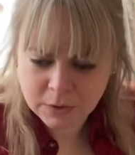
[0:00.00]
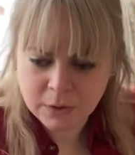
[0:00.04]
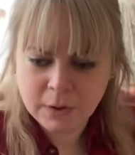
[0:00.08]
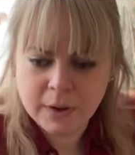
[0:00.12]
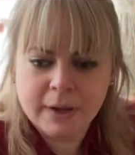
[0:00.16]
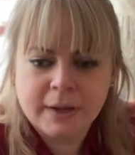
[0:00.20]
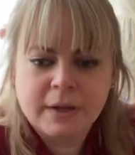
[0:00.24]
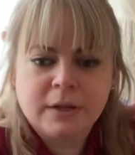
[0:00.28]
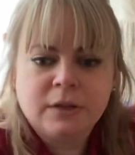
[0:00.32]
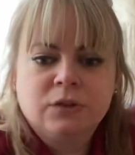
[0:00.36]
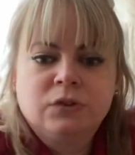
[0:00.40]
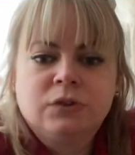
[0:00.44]
I
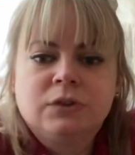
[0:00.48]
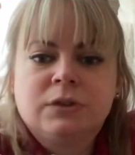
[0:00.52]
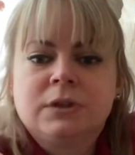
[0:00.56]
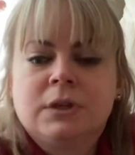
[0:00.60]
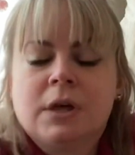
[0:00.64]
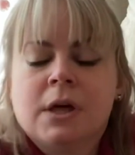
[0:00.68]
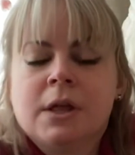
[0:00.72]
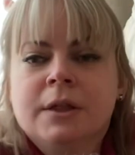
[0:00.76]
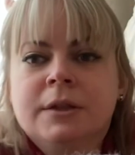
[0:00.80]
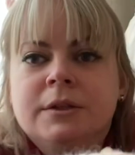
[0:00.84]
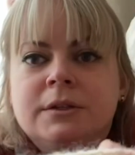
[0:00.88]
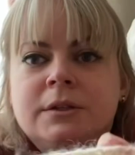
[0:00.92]
can just
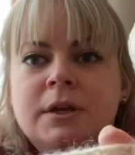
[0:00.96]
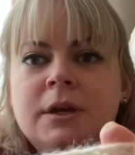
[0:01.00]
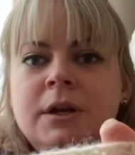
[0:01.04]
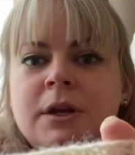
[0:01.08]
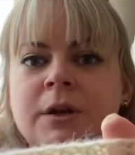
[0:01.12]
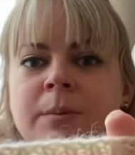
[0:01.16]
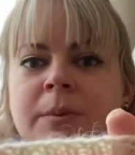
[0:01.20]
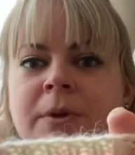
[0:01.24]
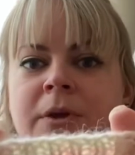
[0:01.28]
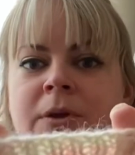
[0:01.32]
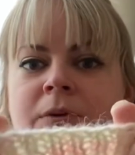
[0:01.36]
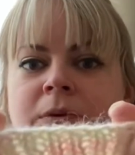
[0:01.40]
tell it's going to
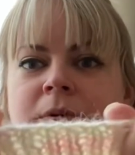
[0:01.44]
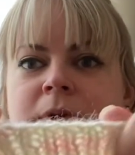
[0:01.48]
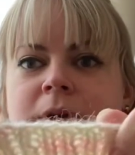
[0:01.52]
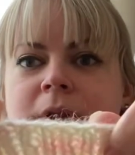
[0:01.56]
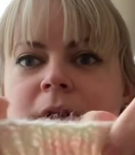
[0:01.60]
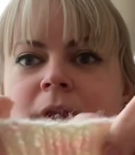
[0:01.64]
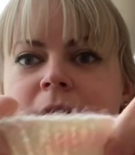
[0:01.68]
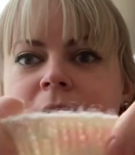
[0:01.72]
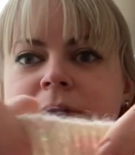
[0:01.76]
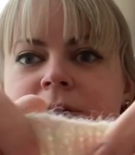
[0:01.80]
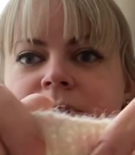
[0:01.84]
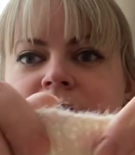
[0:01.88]
be
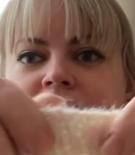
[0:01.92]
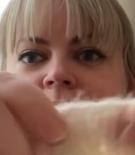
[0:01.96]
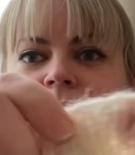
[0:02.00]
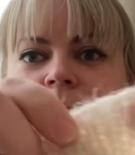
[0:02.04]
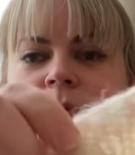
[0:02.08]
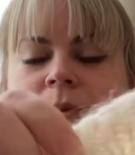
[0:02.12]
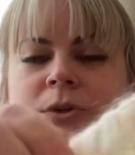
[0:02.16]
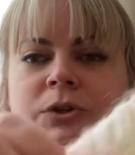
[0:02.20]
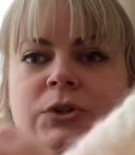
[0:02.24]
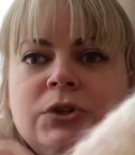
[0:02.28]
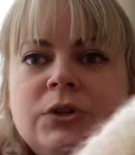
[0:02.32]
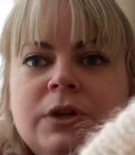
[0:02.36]
really
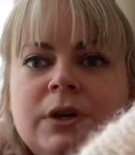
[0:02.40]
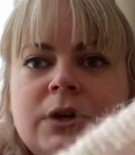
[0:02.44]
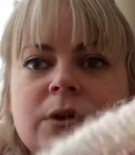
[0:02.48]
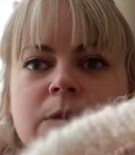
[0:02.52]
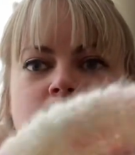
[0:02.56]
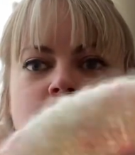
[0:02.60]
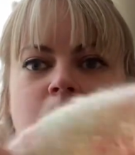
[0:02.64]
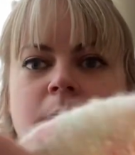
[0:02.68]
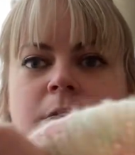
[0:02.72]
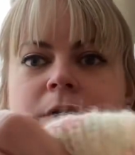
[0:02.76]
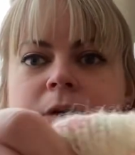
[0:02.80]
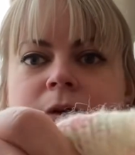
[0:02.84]
squishy and
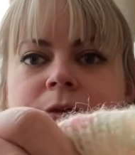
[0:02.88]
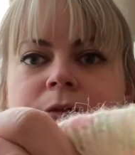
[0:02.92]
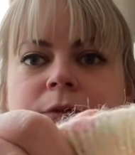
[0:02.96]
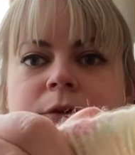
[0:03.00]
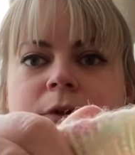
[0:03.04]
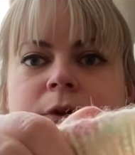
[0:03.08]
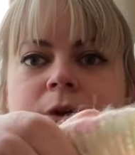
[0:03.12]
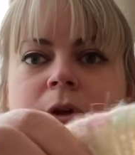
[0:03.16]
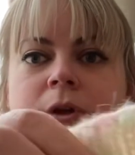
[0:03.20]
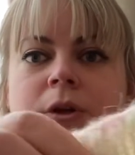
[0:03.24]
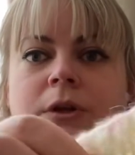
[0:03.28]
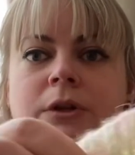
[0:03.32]

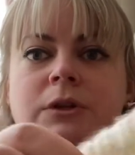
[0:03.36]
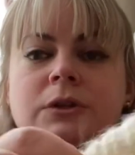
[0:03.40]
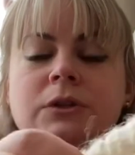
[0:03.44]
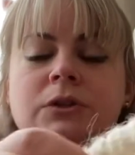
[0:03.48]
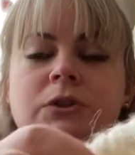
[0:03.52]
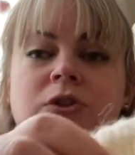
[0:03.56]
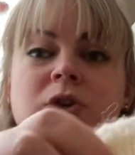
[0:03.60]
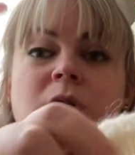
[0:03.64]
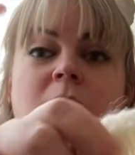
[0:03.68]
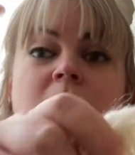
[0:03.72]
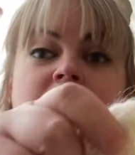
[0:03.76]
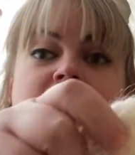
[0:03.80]
wonderful.
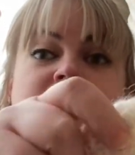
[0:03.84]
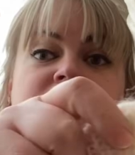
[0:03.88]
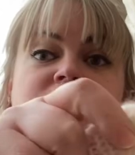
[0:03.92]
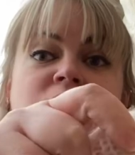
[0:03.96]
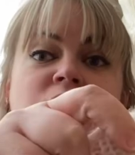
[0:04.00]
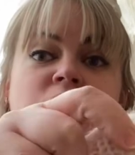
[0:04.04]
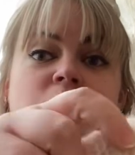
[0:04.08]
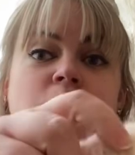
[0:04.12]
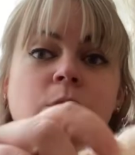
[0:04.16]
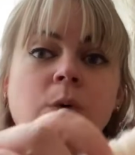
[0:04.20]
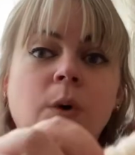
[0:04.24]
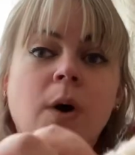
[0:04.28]
So I have
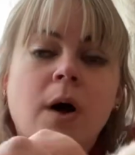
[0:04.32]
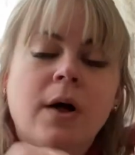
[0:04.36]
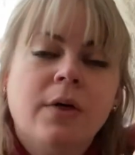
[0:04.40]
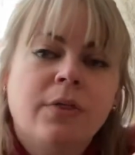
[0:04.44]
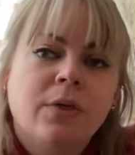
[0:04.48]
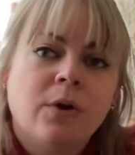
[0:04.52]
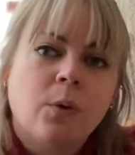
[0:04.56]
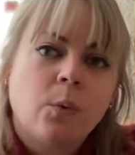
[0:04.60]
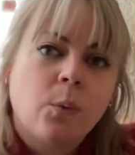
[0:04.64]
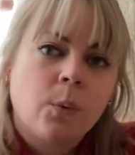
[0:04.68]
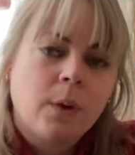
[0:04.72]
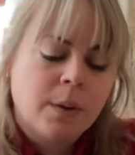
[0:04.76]
2
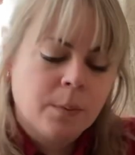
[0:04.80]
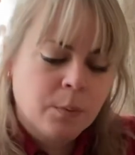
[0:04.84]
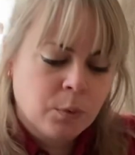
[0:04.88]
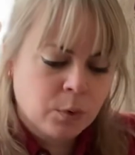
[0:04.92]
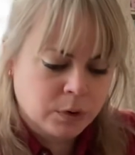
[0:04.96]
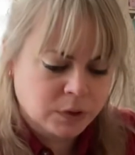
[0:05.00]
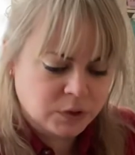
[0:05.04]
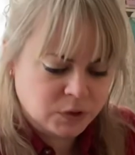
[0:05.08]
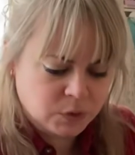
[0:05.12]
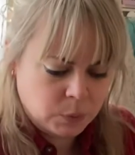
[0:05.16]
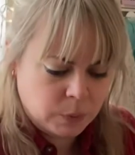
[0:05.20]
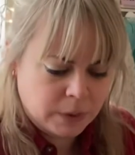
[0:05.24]
other
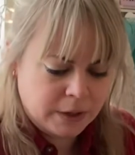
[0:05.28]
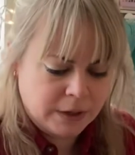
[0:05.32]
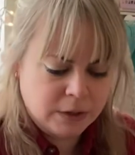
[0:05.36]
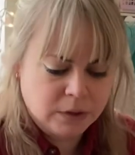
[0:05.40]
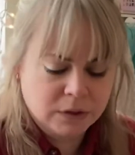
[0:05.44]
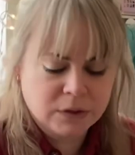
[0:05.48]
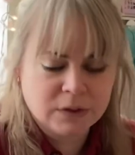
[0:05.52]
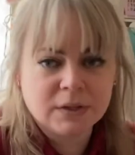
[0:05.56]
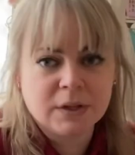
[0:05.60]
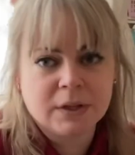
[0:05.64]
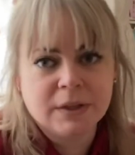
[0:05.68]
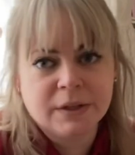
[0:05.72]
Whitmore
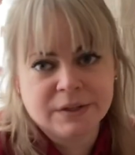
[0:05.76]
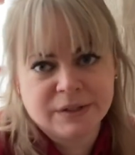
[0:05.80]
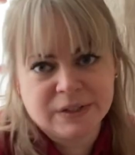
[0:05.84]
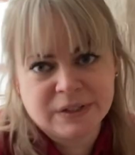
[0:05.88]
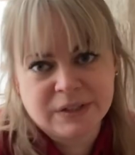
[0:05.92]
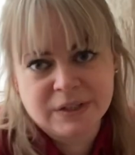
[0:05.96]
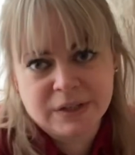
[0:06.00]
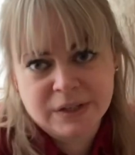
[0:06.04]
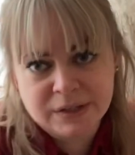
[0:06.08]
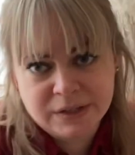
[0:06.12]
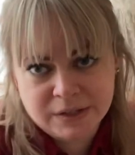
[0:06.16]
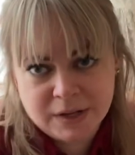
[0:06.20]
sweaters, and this is
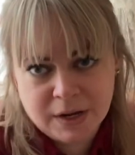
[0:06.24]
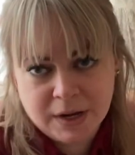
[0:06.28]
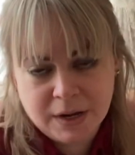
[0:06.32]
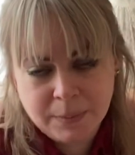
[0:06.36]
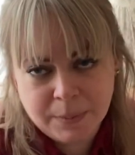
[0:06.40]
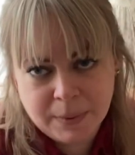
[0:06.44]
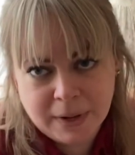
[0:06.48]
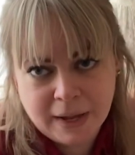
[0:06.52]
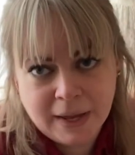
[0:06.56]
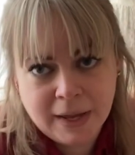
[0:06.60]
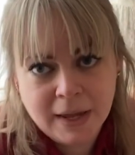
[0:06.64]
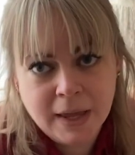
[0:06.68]
designed
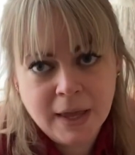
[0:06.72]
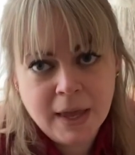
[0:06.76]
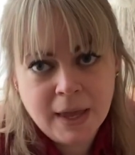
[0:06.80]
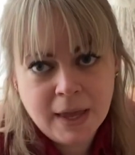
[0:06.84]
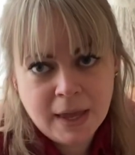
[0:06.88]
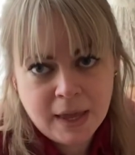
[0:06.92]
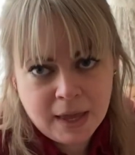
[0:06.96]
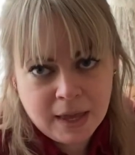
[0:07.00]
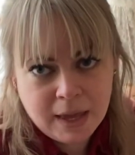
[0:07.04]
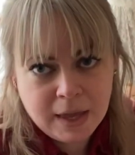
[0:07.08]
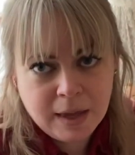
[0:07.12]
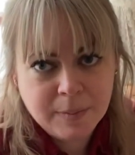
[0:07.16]
by
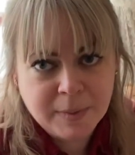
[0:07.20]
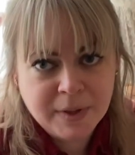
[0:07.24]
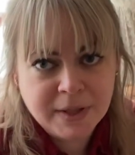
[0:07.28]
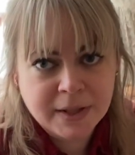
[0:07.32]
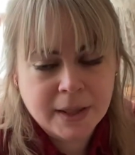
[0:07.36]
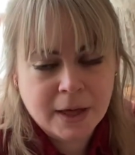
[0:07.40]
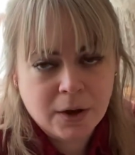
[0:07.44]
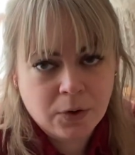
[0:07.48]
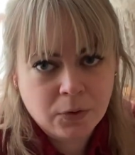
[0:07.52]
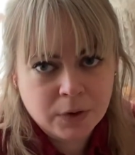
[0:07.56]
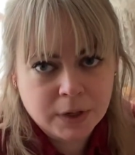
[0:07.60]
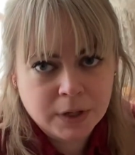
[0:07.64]
Amy
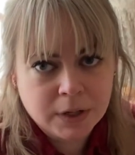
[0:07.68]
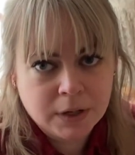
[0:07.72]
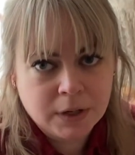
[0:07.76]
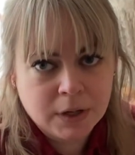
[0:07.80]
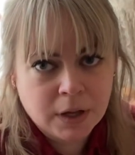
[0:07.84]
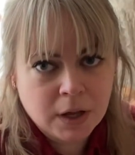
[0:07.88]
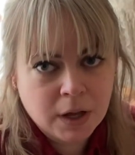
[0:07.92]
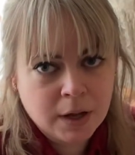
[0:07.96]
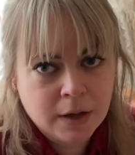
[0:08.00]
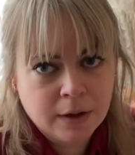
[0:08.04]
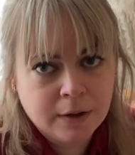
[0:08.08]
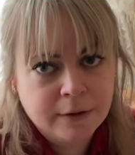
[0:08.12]
Loudon
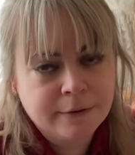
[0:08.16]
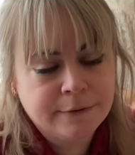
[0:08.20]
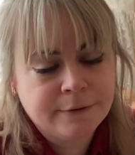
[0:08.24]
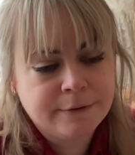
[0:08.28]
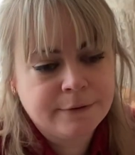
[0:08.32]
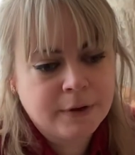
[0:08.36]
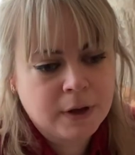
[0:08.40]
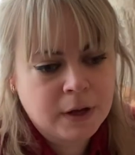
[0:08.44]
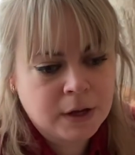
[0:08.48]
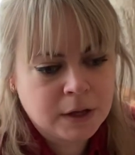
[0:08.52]
of